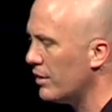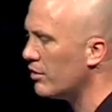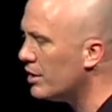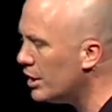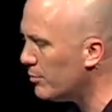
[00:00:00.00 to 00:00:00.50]
that are
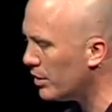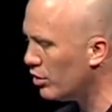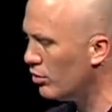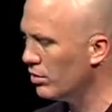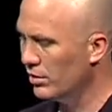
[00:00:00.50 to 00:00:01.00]
keeping
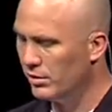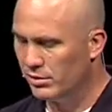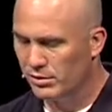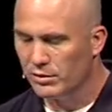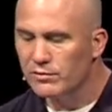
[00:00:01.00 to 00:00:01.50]
you
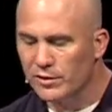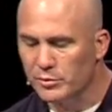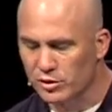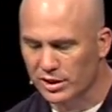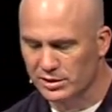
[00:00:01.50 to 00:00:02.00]
from
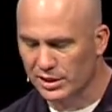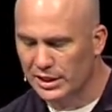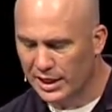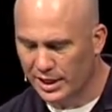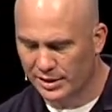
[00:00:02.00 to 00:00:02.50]
trusting
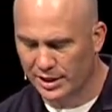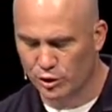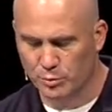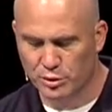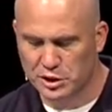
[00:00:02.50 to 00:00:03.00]
God, that
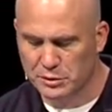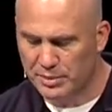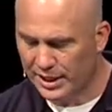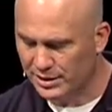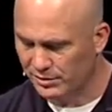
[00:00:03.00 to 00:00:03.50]
your
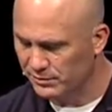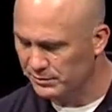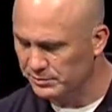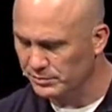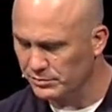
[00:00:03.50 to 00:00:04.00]
perspective
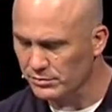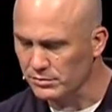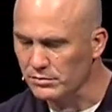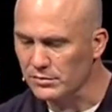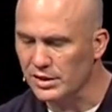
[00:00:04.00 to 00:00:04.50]

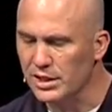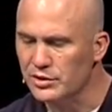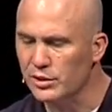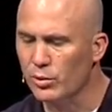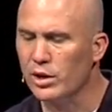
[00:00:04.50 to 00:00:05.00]
isn't where